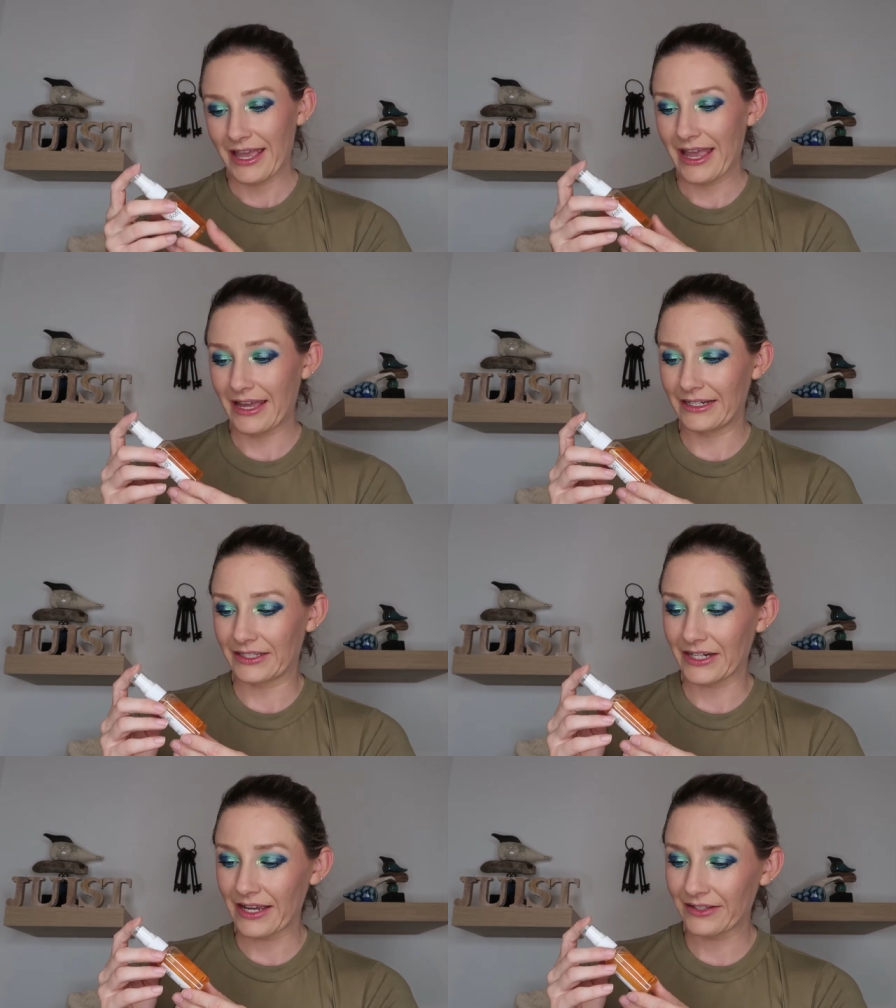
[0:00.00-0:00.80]
and
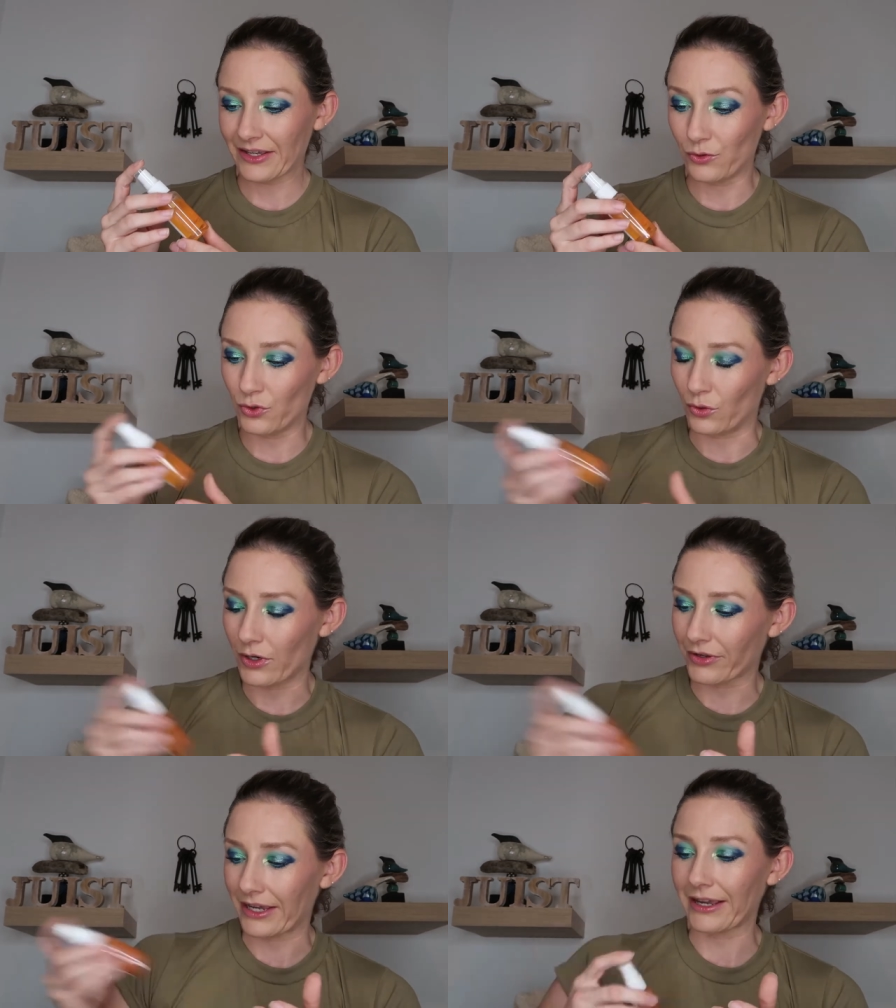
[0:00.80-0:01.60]
it does, ooh,
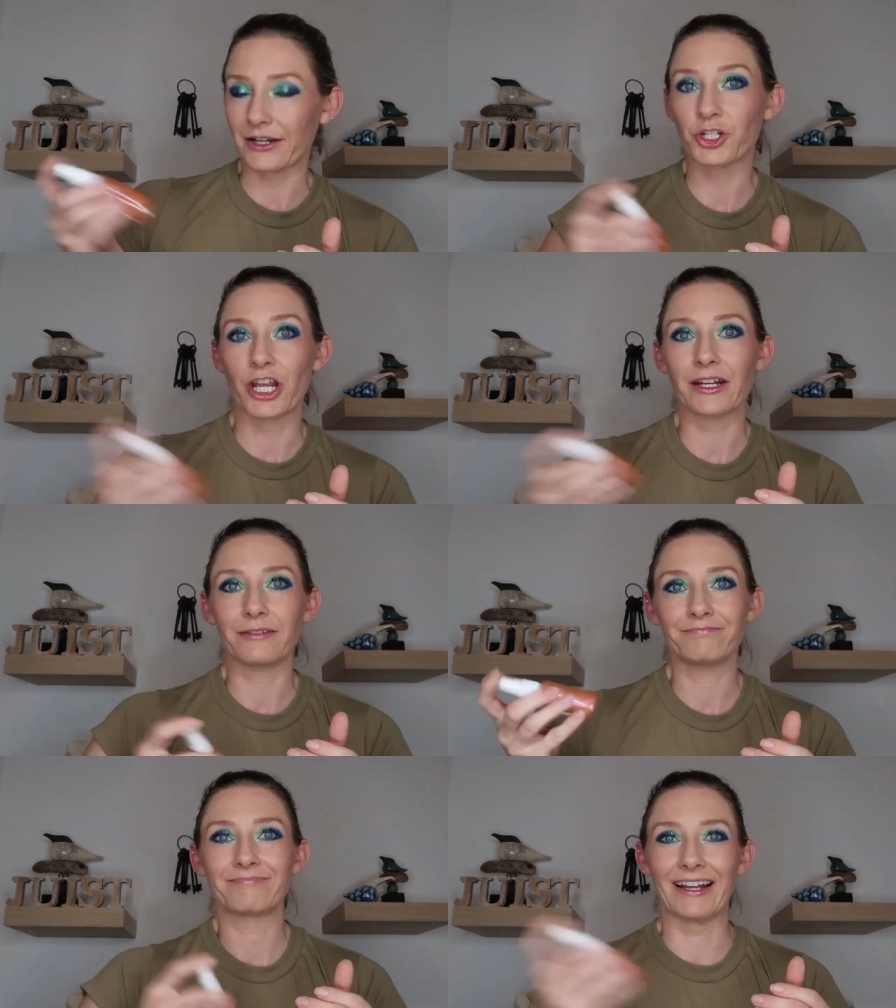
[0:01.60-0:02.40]
okay, I gotta shake it
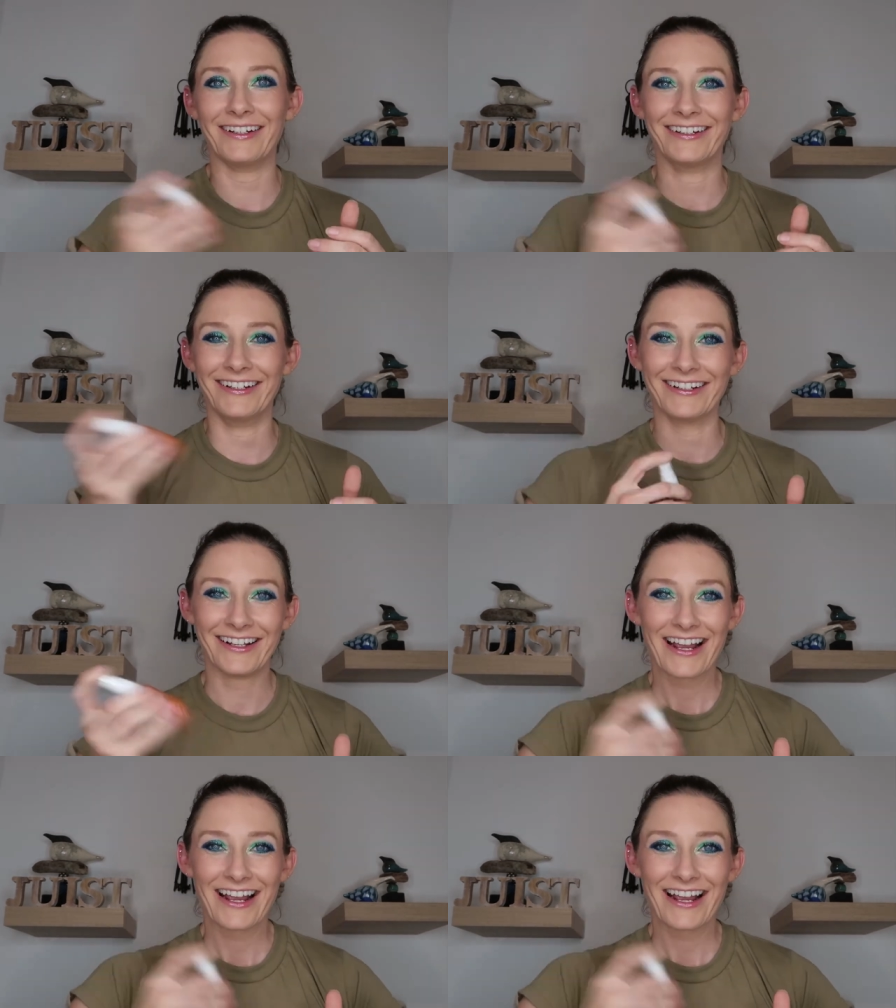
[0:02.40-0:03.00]
up.